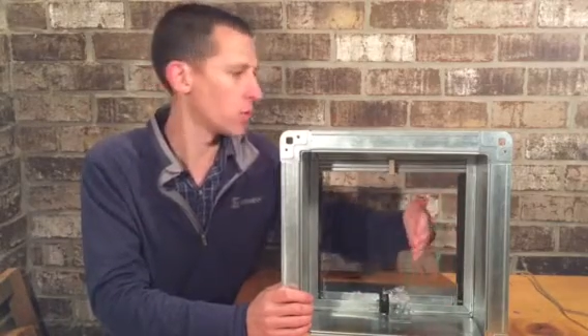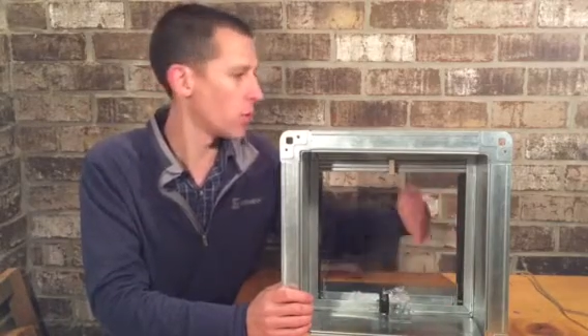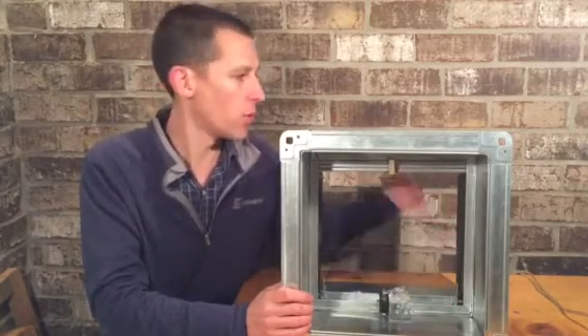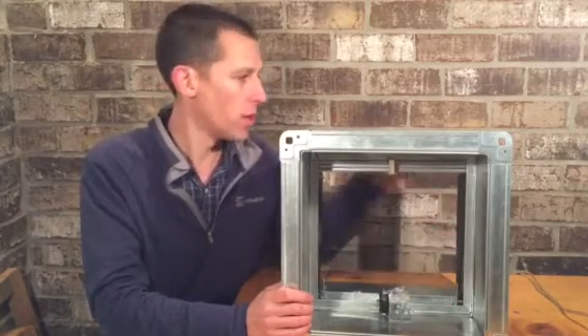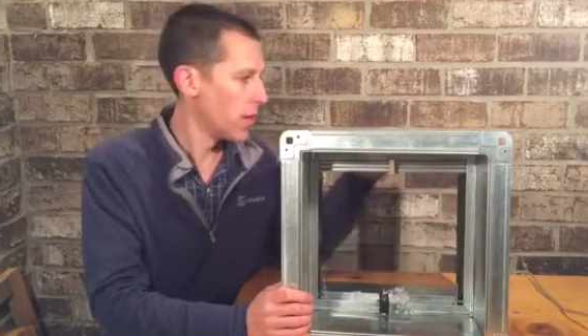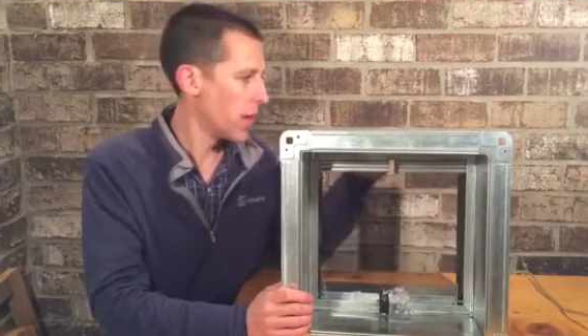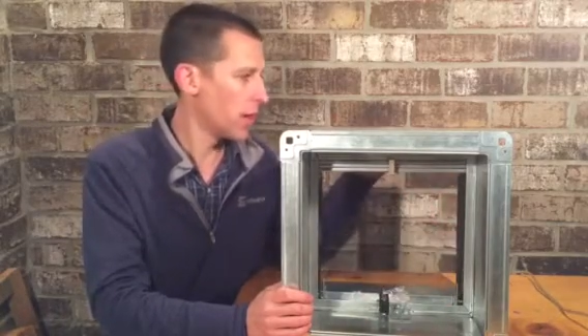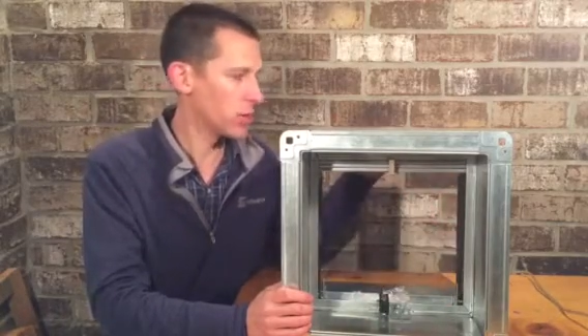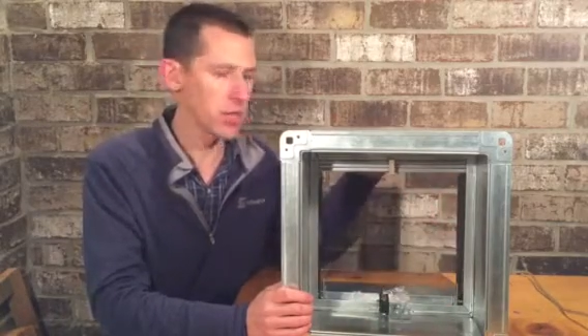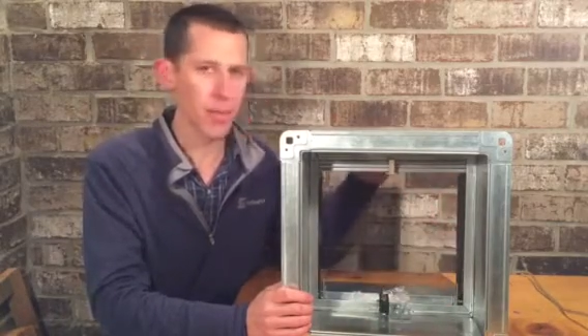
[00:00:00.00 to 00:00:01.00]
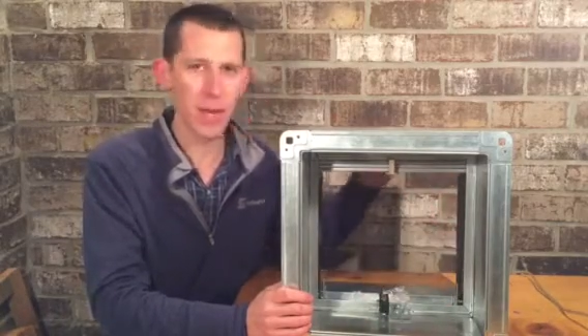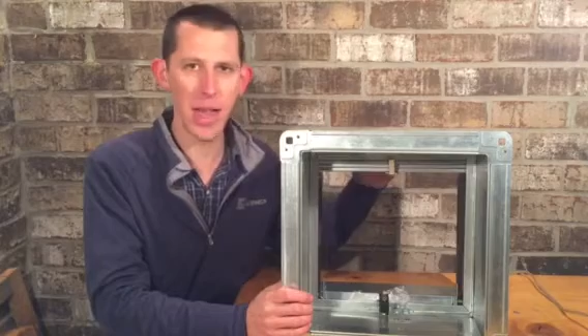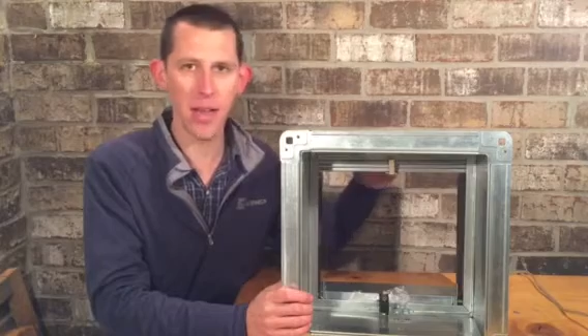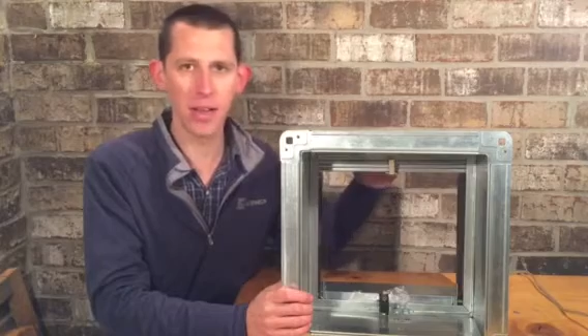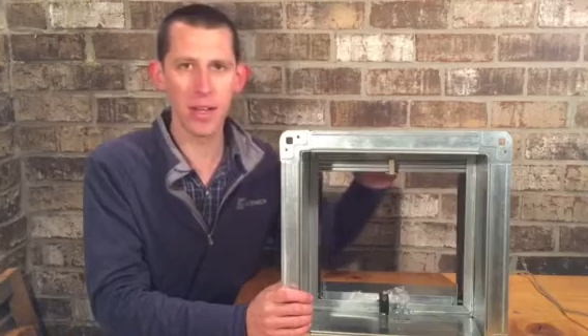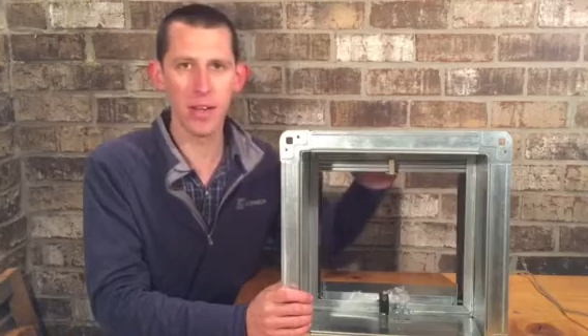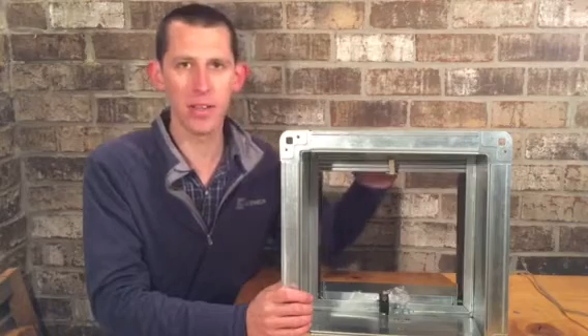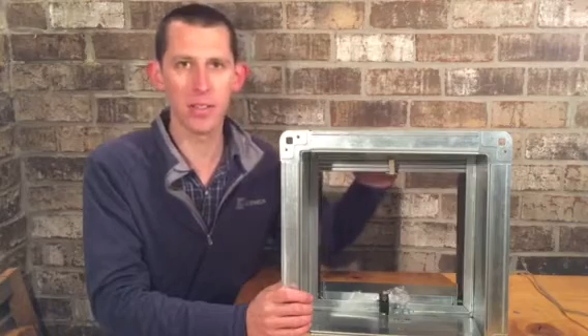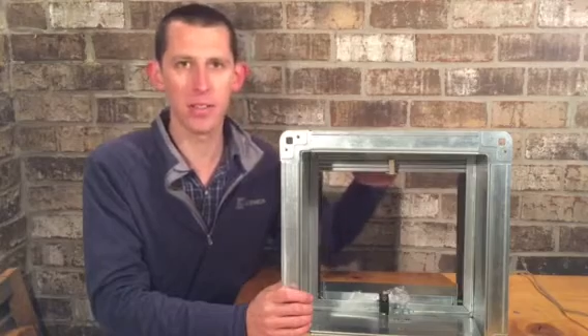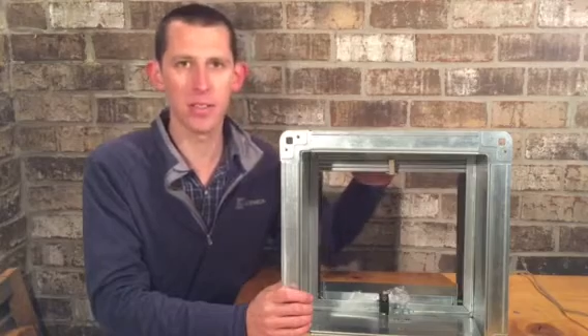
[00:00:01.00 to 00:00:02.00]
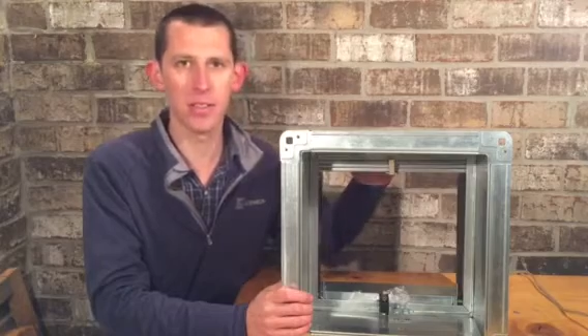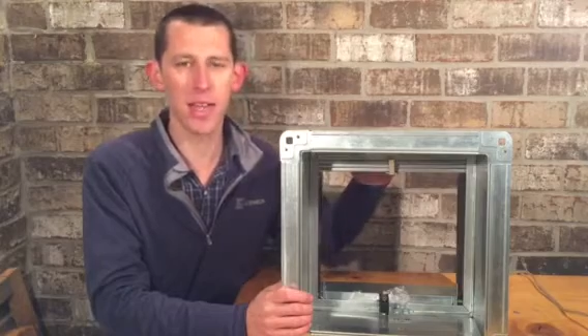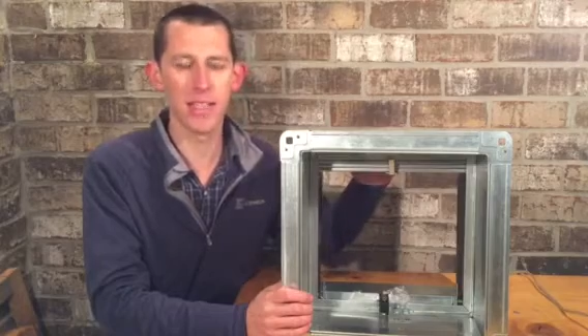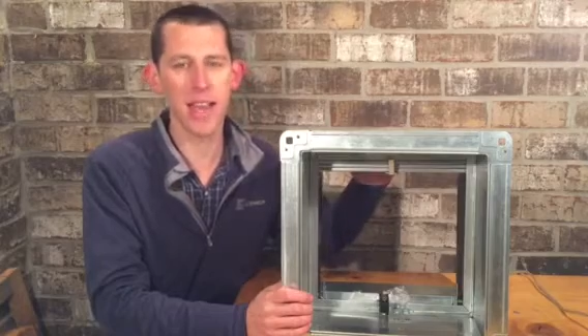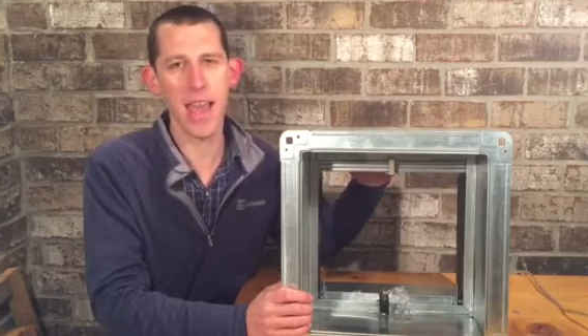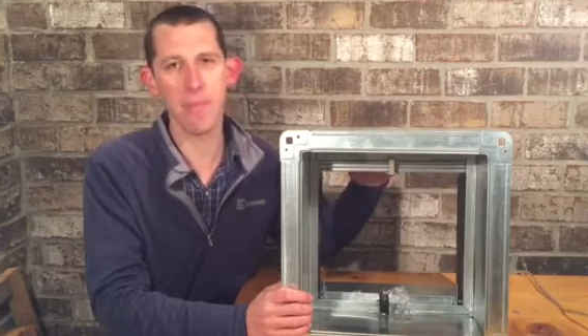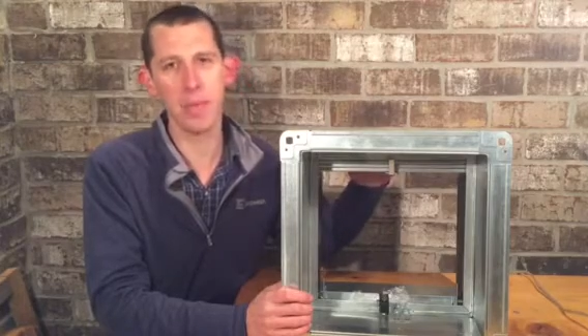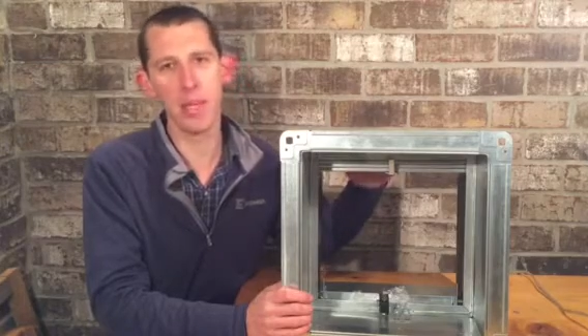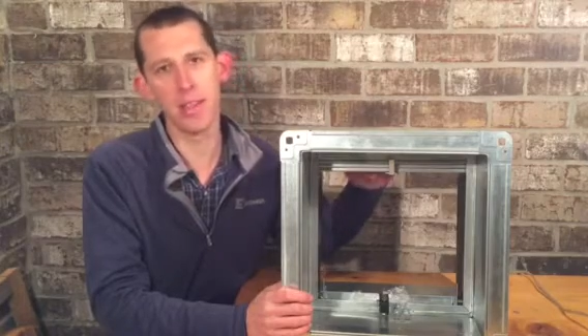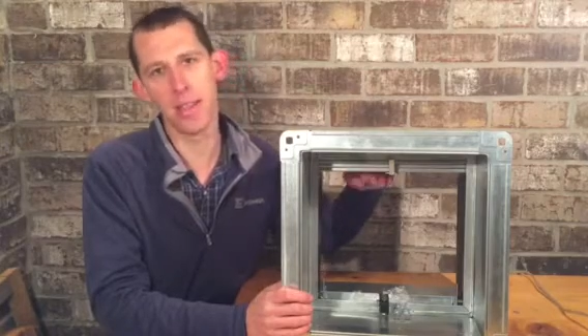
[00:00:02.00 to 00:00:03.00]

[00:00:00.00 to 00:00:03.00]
So air's coming down here, it's nice and happy,